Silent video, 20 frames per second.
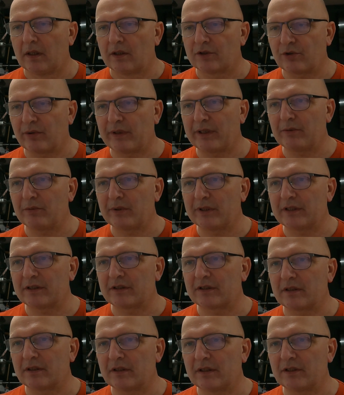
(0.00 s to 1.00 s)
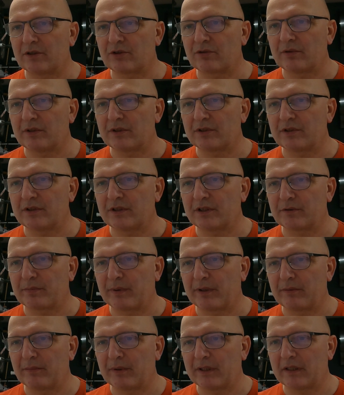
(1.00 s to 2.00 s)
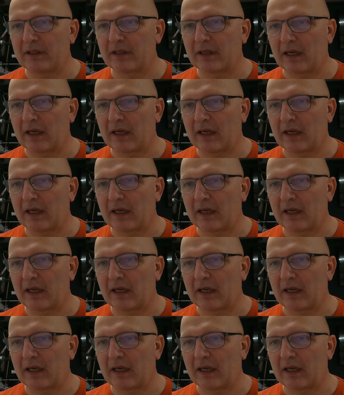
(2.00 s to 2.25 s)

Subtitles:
So anyways, this was the experiment.